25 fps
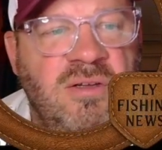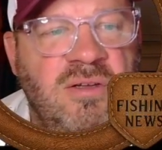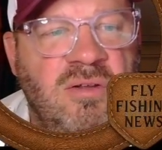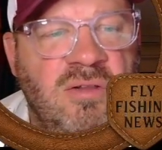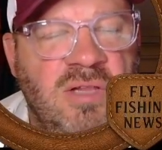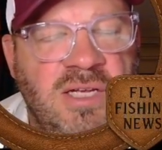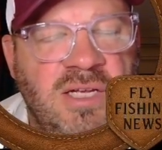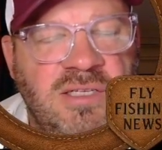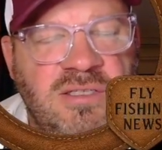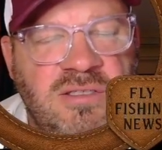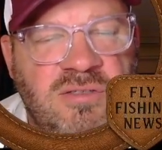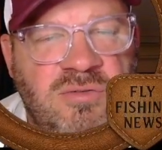no
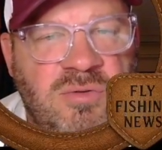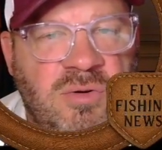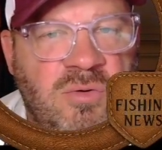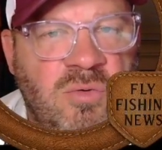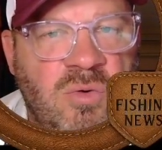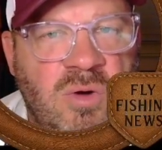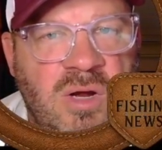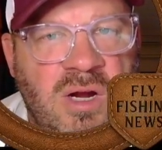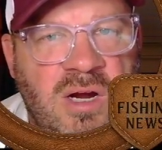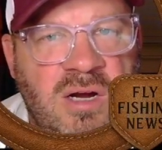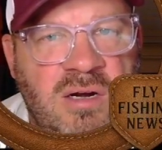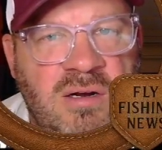license
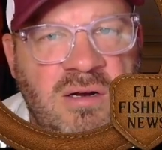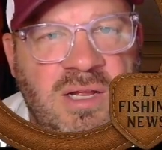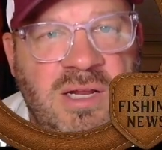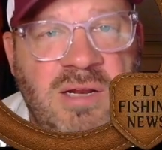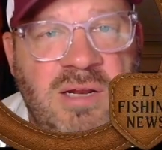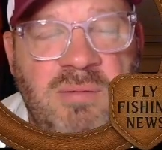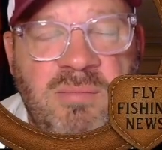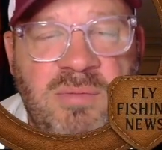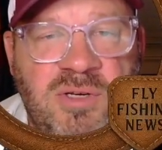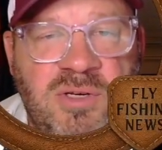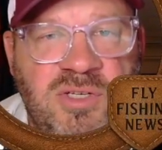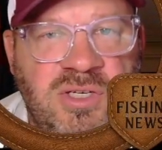required,
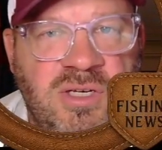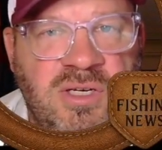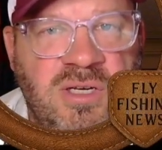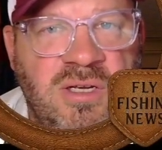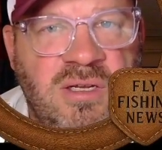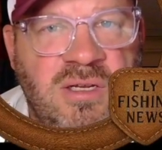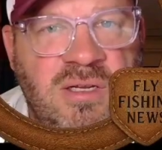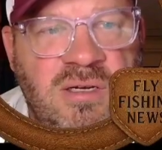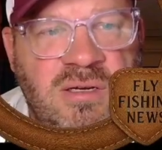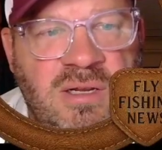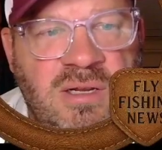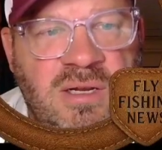and in
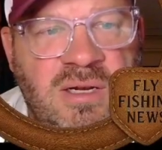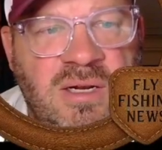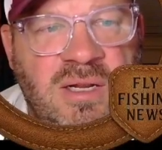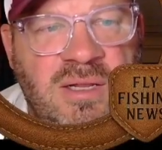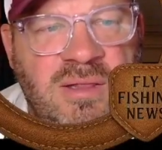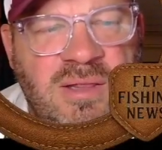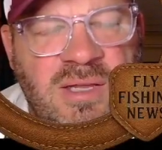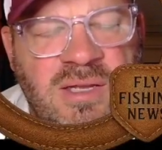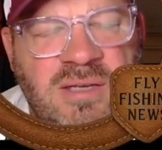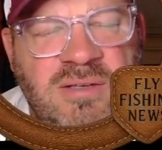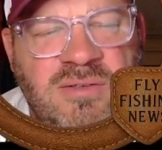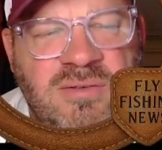Michigan, and I
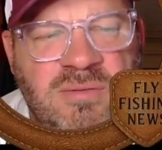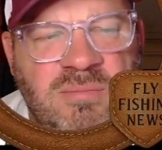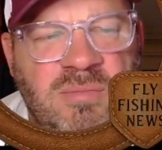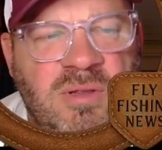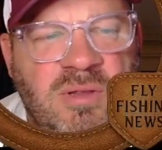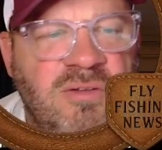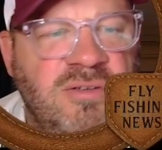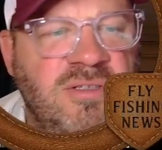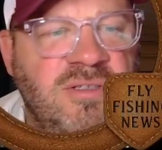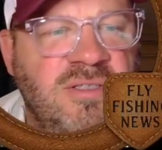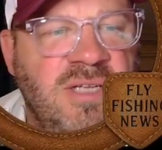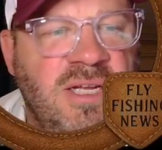think
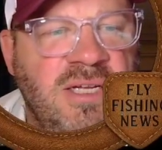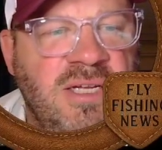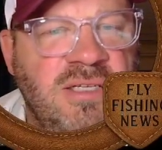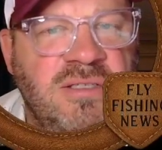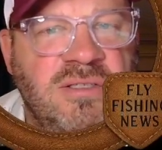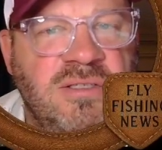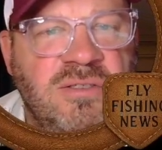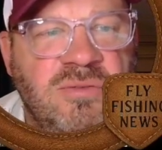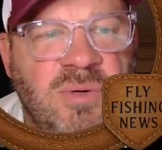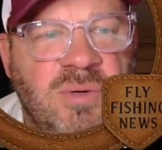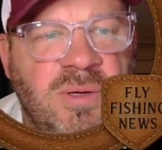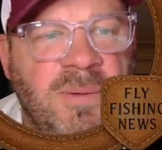some other
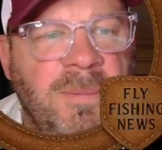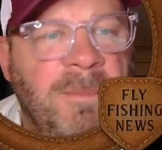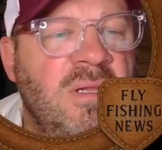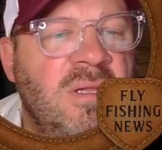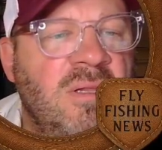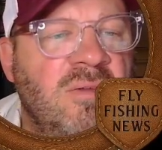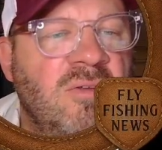states as well.